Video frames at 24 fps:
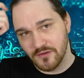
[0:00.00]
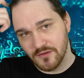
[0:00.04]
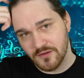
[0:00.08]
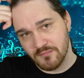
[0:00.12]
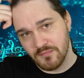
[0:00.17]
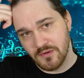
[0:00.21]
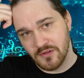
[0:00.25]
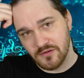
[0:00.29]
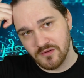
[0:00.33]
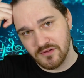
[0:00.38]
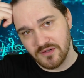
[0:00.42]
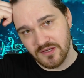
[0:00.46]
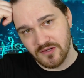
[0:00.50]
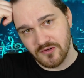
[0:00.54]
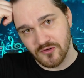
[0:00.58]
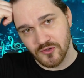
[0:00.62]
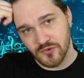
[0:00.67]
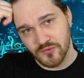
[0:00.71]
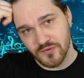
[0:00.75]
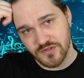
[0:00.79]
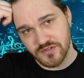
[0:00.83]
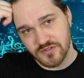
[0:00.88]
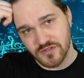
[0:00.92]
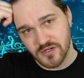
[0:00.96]
the melody
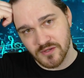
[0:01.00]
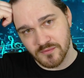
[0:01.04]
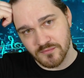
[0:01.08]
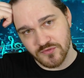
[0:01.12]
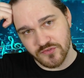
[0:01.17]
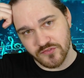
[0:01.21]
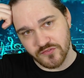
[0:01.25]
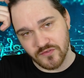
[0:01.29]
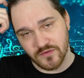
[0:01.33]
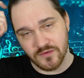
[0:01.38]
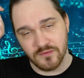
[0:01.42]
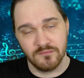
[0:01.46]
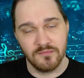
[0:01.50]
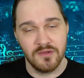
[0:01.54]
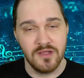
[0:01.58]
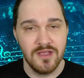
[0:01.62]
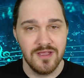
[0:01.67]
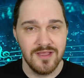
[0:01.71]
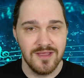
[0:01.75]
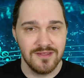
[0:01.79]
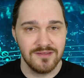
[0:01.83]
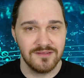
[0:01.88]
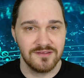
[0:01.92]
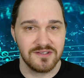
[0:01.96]
always comes from
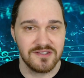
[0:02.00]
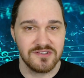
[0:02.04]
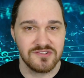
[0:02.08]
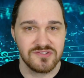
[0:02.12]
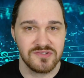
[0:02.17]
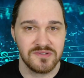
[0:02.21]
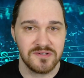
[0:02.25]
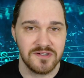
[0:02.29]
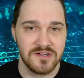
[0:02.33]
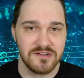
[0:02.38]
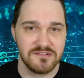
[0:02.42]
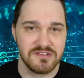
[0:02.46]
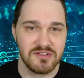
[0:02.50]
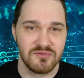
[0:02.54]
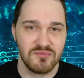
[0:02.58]
the guitars.